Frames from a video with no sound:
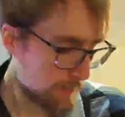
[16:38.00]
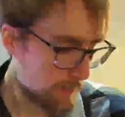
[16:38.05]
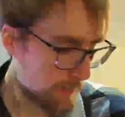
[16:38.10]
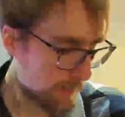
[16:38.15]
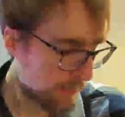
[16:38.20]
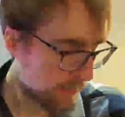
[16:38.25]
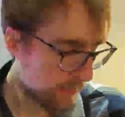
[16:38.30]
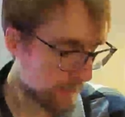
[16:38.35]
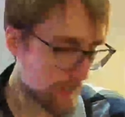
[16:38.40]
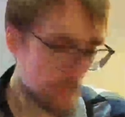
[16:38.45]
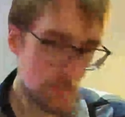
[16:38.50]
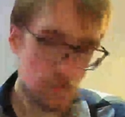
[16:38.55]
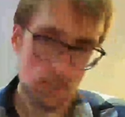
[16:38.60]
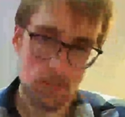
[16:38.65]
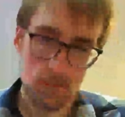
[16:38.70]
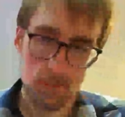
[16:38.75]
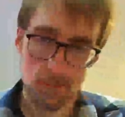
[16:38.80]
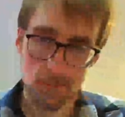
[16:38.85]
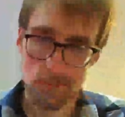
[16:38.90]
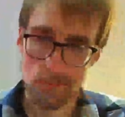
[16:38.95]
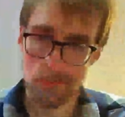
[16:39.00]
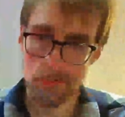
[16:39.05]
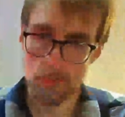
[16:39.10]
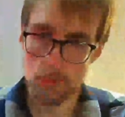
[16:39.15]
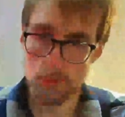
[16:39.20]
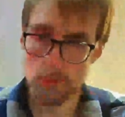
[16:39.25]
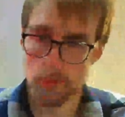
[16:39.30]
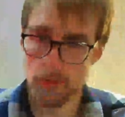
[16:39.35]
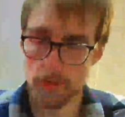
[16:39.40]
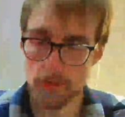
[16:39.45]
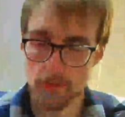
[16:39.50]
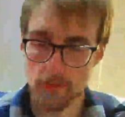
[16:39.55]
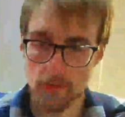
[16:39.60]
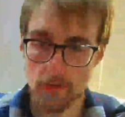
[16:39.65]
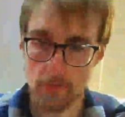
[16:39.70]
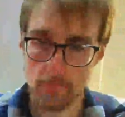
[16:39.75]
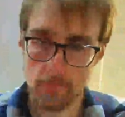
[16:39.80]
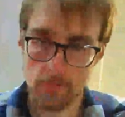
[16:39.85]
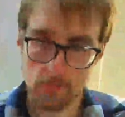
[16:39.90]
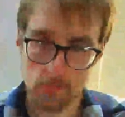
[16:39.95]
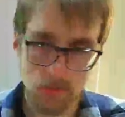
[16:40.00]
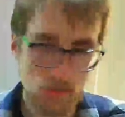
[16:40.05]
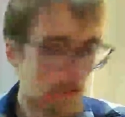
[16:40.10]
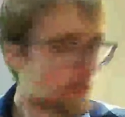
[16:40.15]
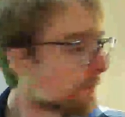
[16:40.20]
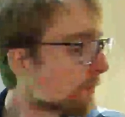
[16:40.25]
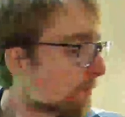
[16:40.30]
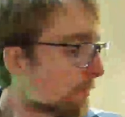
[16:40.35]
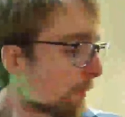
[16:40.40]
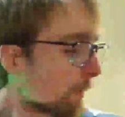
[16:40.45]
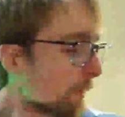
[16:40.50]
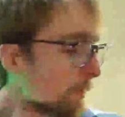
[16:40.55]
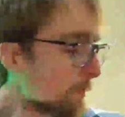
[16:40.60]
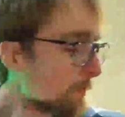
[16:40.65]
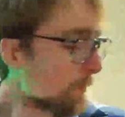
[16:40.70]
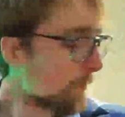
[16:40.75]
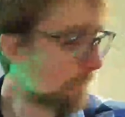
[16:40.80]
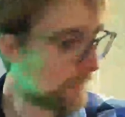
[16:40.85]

all the issues you'd expect out of a guitar this price point.